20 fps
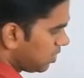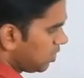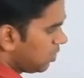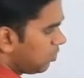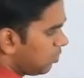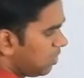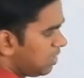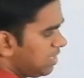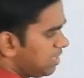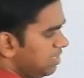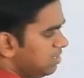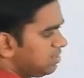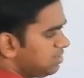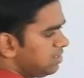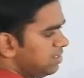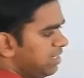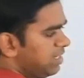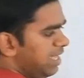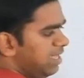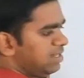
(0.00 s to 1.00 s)
what is
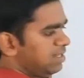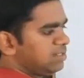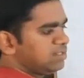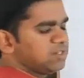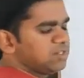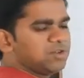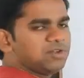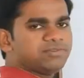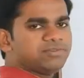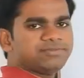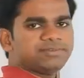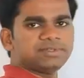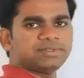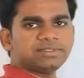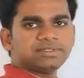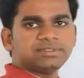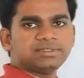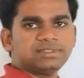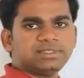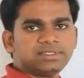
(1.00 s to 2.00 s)
the direction
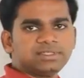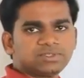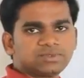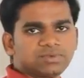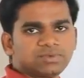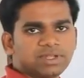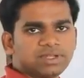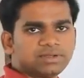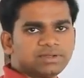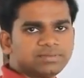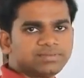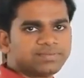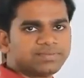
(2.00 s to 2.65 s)
of this one?